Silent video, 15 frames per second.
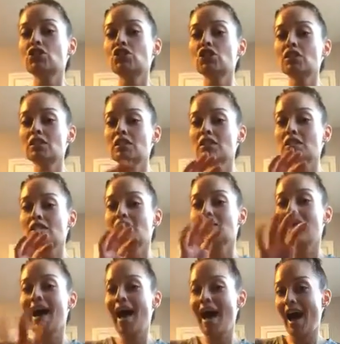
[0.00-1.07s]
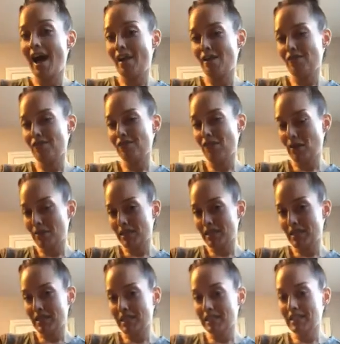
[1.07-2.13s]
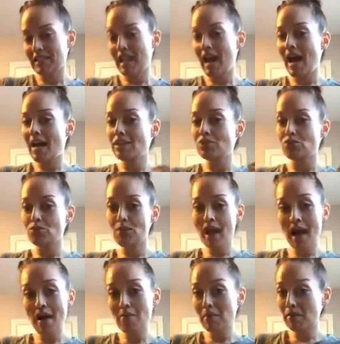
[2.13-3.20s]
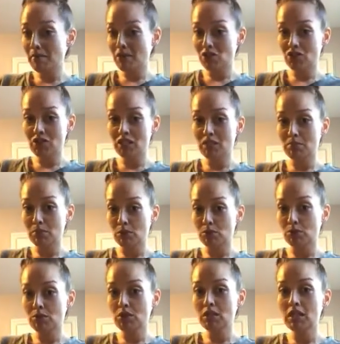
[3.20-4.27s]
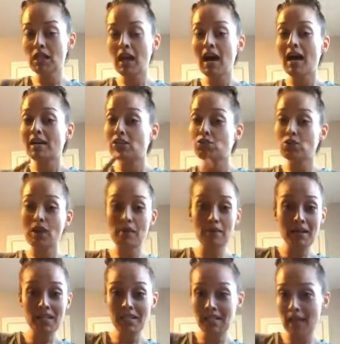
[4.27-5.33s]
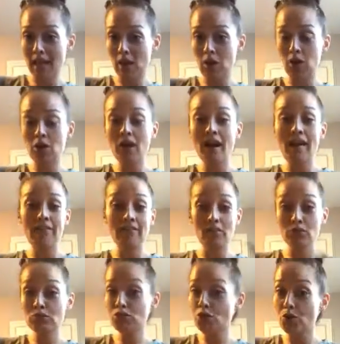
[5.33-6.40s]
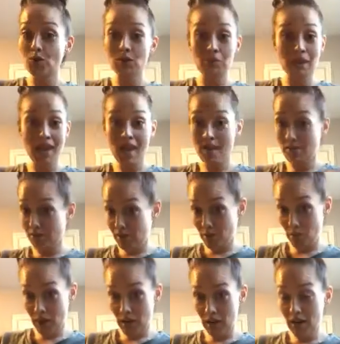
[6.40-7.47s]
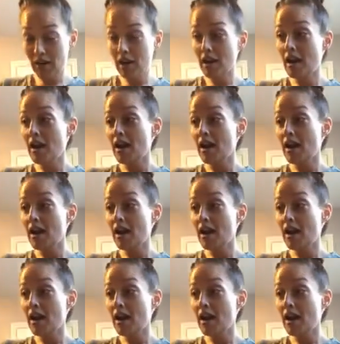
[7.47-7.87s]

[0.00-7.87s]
just to have, if that makes sense. I do have my measuring spoons, I do have my scale, and those go with me everywhere.